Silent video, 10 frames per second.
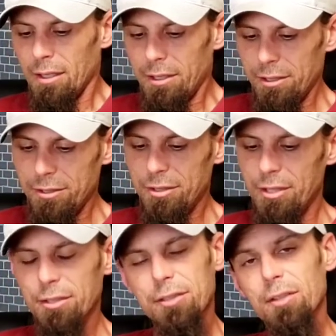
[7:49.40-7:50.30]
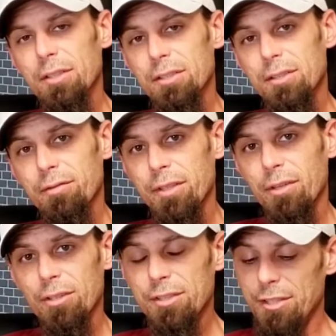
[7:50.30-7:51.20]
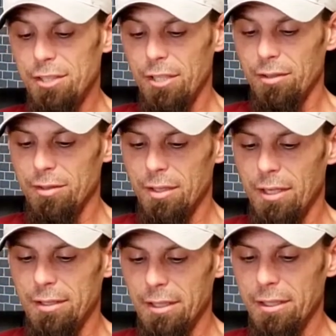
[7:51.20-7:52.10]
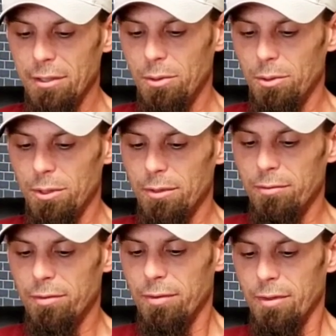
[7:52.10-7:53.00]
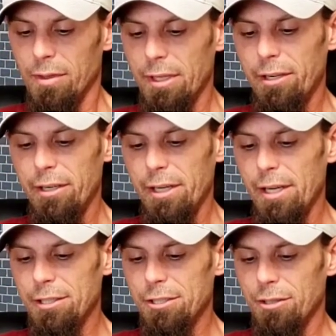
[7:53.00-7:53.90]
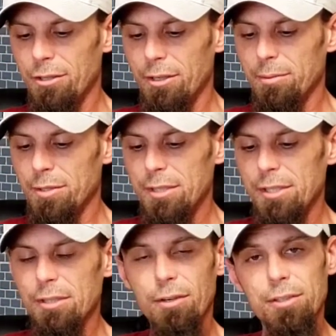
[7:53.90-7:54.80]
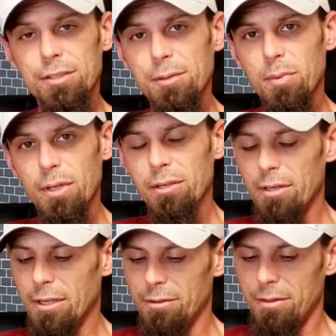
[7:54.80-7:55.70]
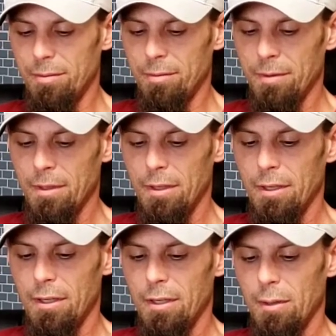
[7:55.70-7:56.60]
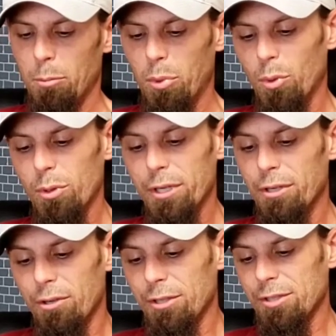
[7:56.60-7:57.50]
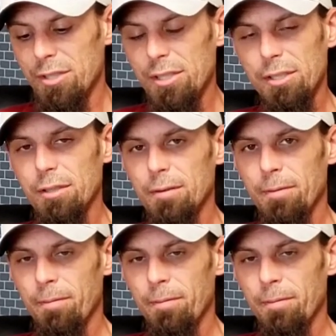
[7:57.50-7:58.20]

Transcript: Here's a list of the RC channels that I did get a hold of. Larry H. RMC RC Playground, Bullgear RC,